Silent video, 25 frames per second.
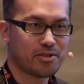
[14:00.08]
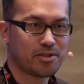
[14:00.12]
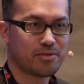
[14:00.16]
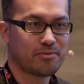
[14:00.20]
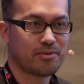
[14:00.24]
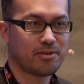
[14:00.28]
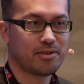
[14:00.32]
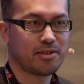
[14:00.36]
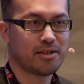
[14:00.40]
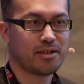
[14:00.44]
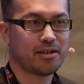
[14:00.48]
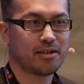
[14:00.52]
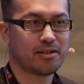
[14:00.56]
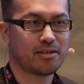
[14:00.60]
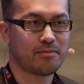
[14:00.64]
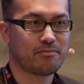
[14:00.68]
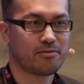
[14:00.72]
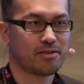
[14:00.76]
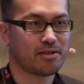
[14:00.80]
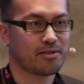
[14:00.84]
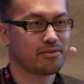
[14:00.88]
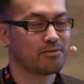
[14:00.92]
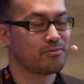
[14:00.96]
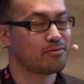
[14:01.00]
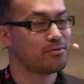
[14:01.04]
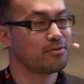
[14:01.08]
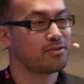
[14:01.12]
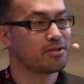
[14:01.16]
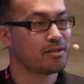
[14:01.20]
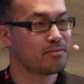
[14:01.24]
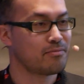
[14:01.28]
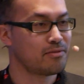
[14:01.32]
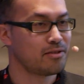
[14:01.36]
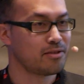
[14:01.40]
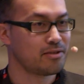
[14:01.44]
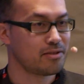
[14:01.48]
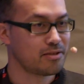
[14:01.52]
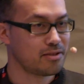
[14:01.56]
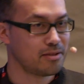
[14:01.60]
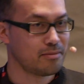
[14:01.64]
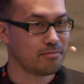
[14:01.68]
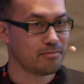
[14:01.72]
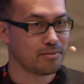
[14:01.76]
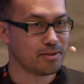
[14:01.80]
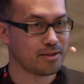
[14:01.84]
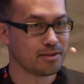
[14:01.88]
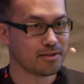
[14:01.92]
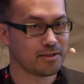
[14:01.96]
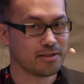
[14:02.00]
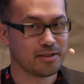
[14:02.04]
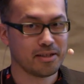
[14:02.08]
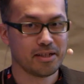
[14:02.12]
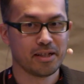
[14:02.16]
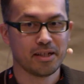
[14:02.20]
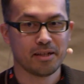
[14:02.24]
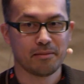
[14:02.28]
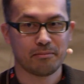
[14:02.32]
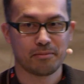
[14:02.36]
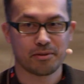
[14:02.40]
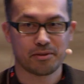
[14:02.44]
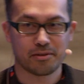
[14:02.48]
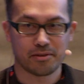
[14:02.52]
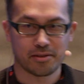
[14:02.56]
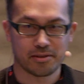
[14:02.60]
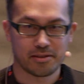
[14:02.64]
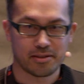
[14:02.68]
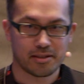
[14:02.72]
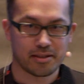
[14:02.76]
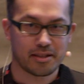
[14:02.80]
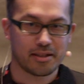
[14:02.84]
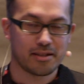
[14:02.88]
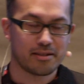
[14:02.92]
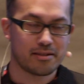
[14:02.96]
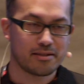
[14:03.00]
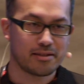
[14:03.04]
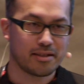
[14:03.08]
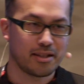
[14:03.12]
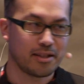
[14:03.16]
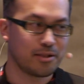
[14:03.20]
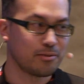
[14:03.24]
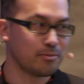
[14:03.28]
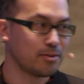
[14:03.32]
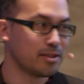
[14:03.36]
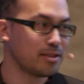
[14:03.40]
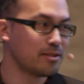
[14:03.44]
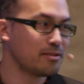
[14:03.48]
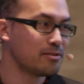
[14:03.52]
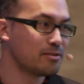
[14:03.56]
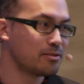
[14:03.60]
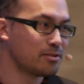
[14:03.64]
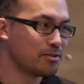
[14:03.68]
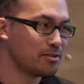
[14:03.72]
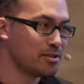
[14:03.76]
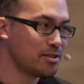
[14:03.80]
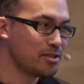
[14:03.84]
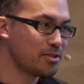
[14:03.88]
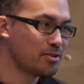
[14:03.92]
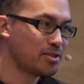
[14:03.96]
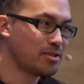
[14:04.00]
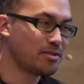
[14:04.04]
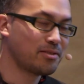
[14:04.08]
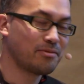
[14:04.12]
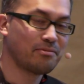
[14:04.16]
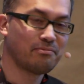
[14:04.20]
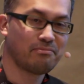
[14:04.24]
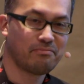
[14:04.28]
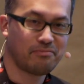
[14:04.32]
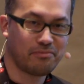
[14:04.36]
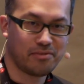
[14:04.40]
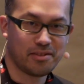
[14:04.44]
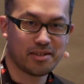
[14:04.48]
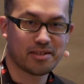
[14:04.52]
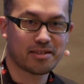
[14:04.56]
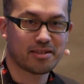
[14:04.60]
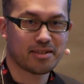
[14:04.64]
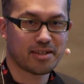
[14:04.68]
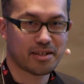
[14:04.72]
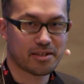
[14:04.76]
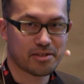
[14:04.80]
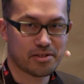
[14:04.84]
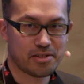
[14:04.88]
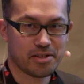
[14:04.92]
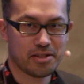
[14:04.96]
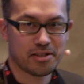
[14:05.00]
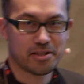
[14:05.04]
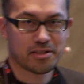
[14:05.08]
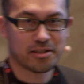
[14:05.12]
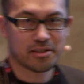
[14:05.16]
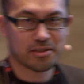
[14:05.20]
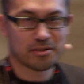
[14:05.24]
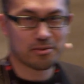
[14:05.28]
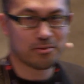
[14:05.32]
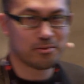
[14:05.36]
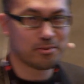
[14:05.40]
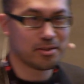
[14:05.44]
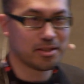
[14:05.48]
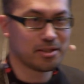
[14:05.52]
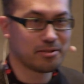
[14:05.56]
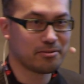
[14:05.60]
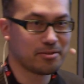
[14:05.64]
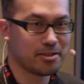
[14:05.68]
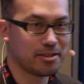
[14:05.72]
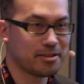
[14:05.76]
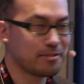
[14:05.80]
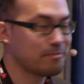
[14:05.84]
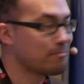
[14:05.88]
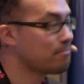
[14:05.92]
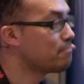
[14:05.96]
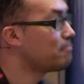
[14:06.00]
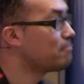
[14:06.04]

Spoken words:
is very hard, I'm just doing something simpler, because that can scale well. So this feels like cheating in a way, right?